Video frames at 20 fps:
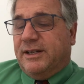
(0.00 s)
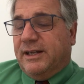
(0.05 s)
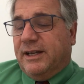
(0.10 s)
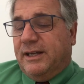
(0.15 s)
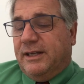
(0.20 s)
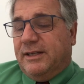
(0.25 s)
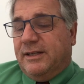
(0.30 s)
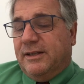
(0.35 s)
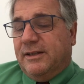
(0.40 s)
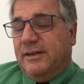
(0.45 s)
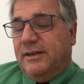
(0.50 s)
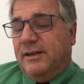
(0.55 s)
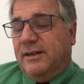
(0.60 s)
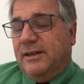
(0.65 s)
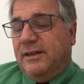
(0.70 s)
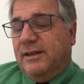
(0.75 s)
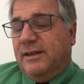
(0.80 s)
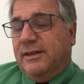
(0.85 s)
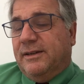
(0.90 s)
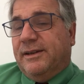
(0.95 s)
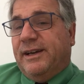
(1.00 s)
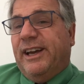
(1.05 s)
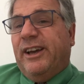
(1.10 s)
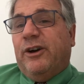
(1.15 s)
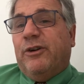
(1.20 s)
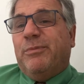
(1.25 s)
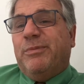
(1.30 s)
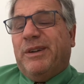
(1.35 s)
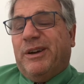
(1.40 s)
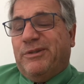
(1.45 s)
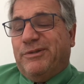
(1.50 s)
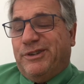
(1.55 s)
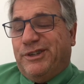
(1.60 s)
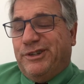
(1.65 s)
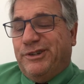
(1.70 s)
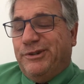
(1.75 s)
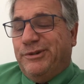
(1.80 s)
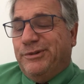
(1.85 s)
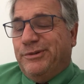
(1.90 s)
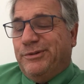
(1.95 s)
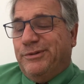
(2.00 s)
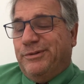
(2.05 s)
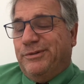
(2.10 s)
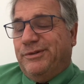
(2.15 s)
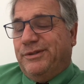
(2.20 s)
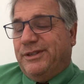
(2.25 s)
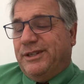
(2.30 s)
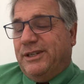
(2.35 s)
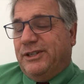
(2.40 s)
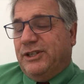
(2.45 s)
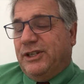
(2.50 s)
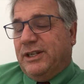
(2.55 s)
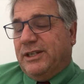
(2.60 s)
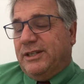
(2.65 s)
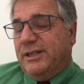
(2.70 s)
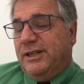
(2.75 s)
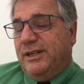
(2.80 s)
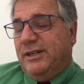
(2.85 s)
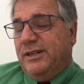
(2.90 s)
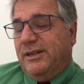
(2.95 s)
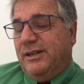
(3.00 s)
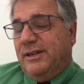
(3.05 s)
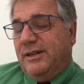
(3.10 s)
tonight. I hope not too, said Jessie.